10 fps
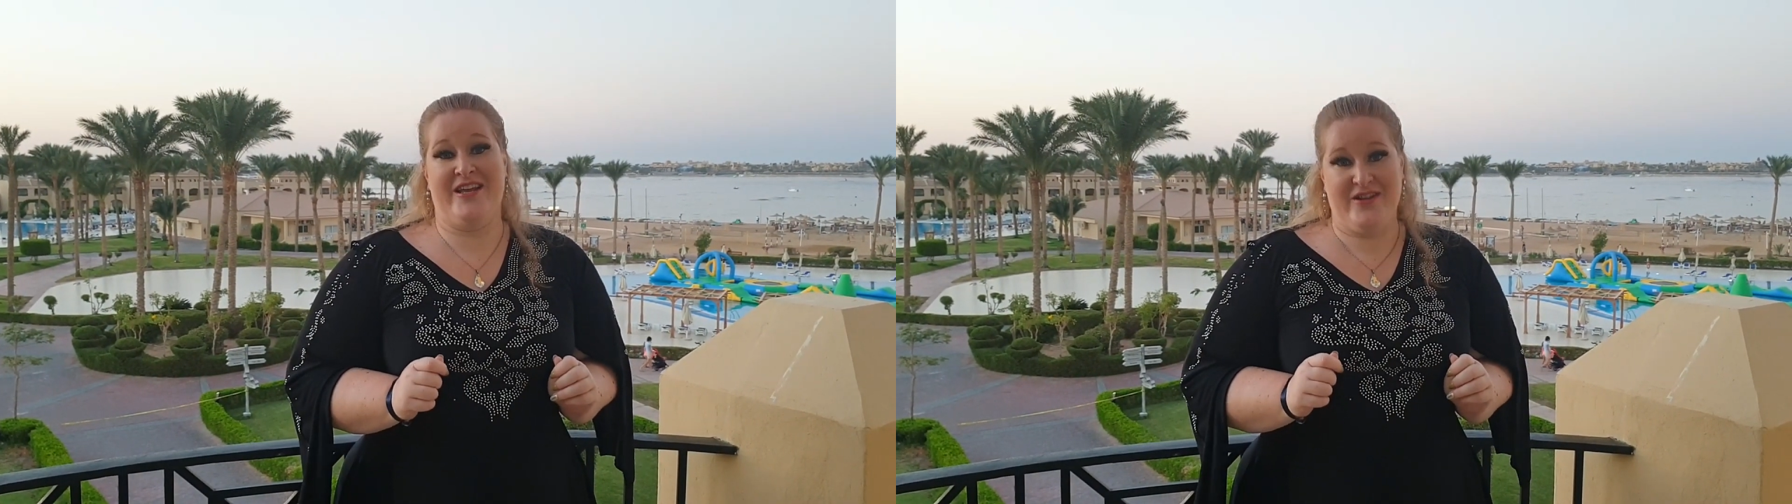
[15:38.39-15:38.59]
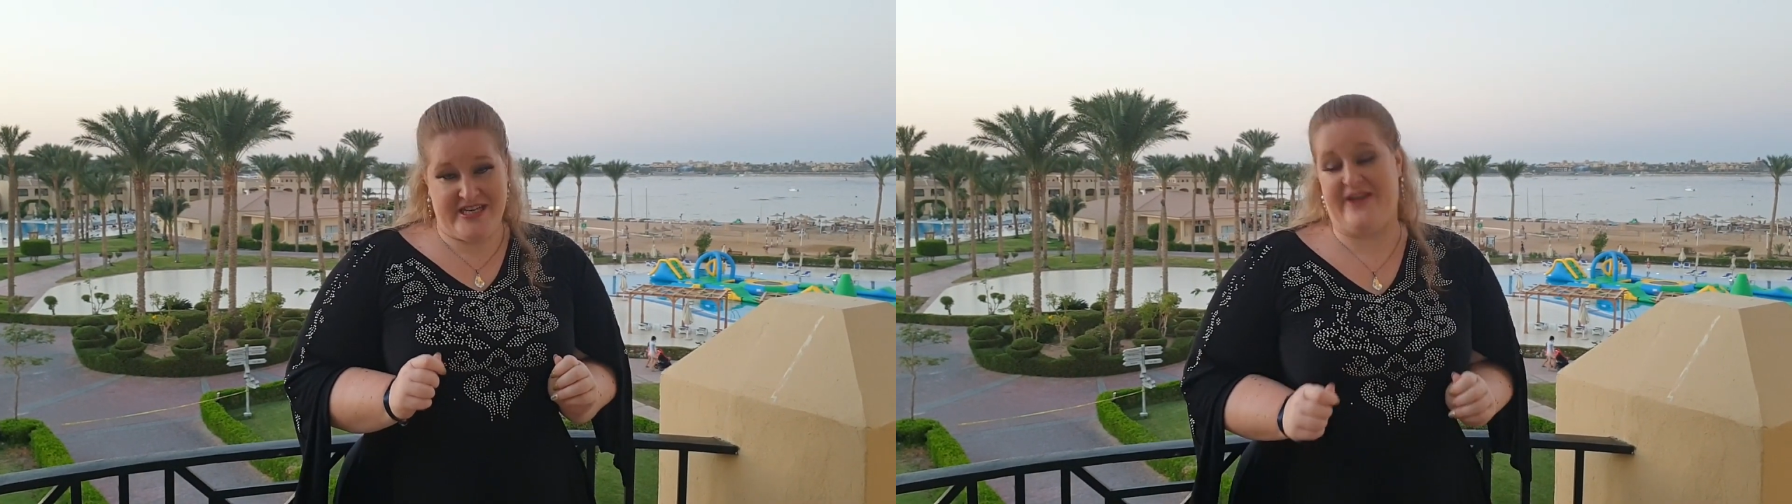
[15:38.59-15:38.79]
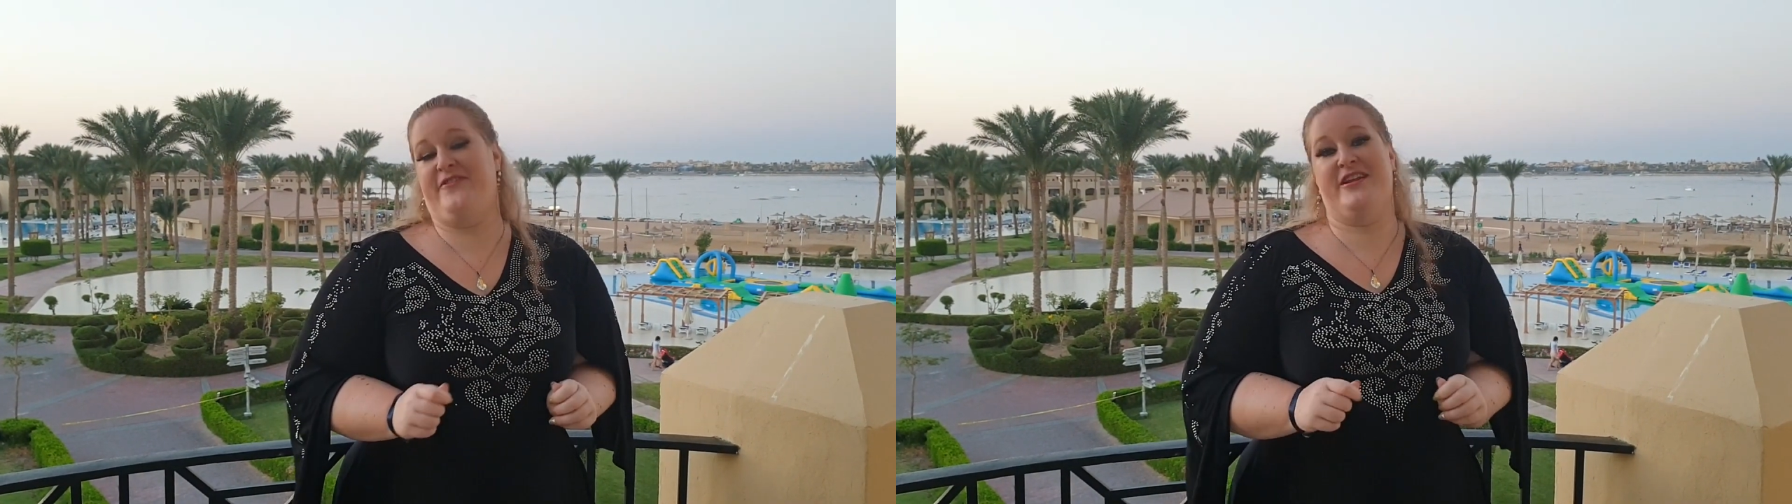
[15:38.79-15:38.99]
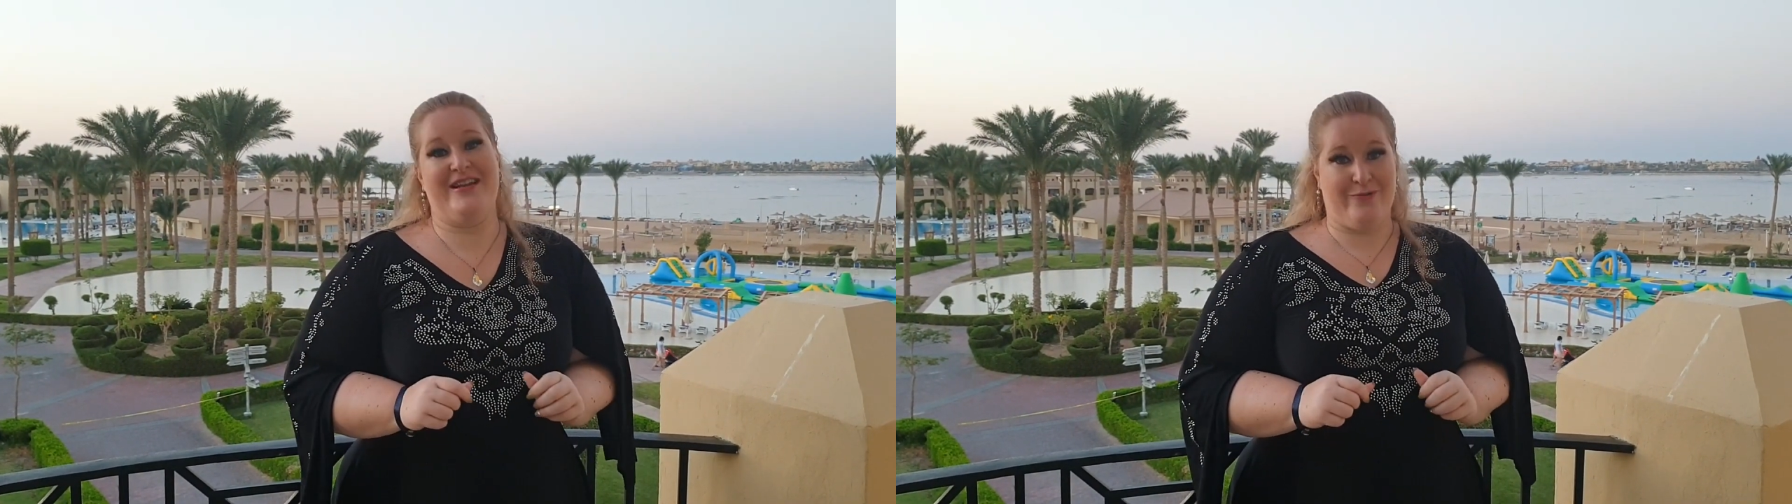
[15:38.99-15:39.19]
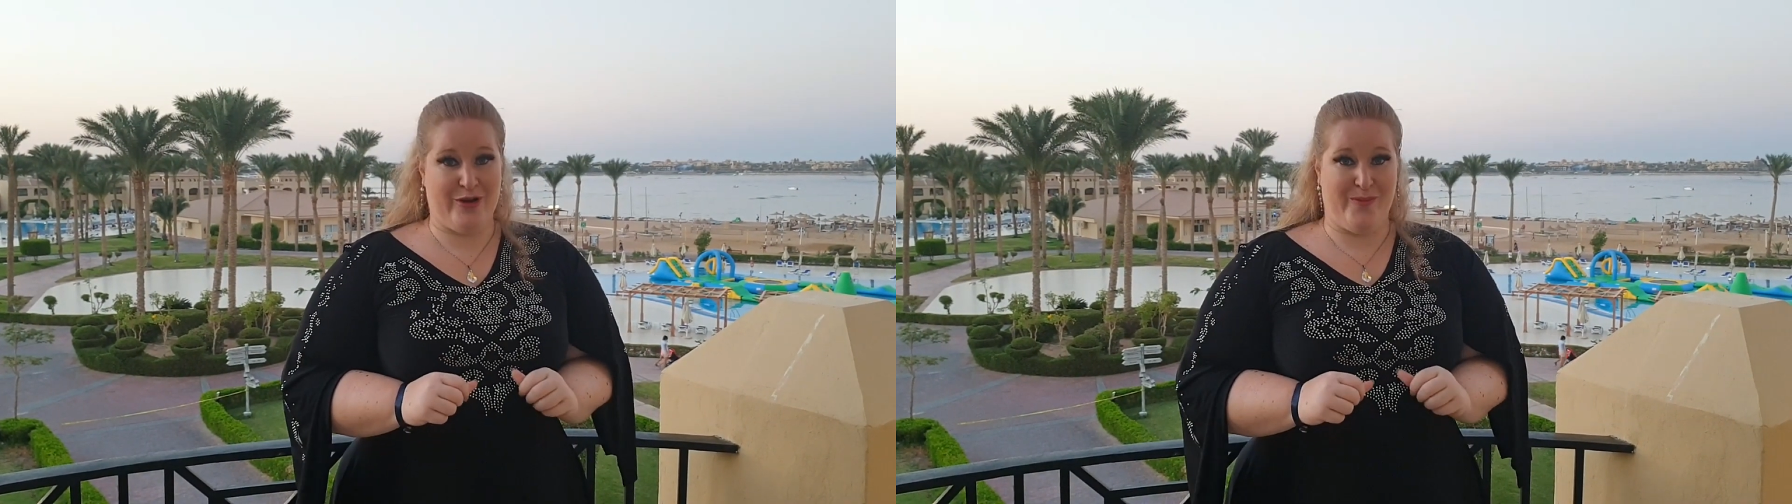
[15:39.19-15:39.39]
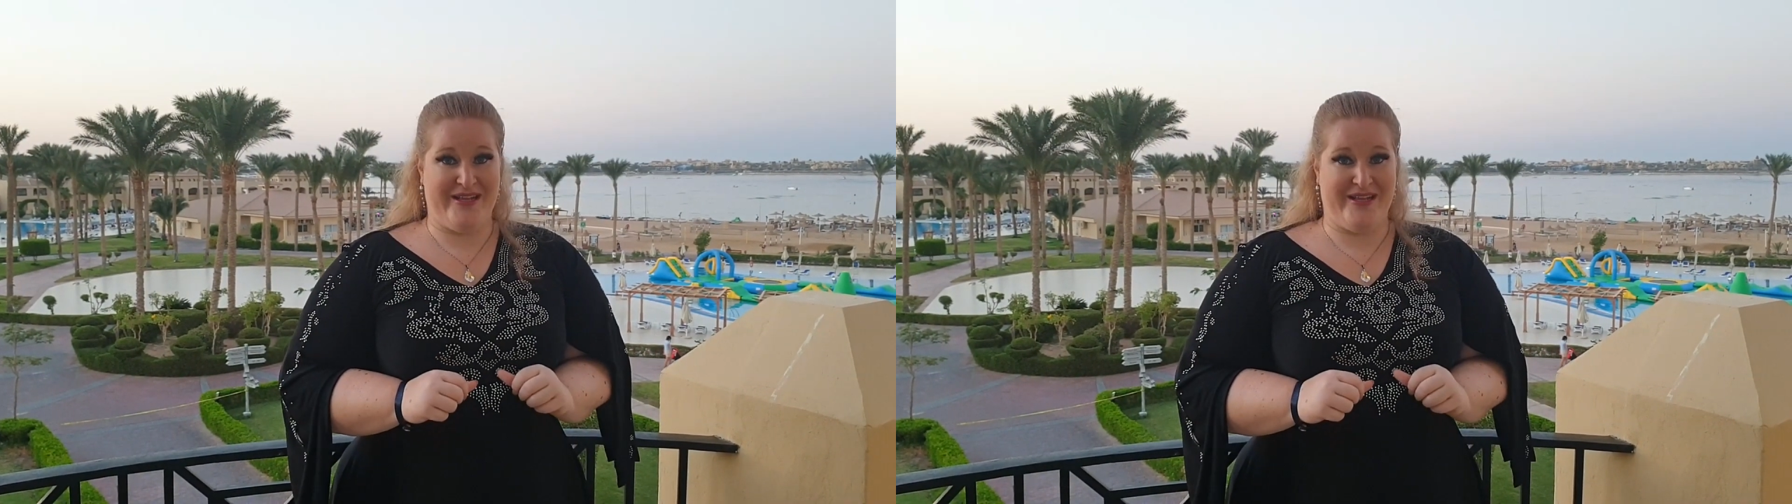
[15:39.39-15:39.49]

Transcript: recommend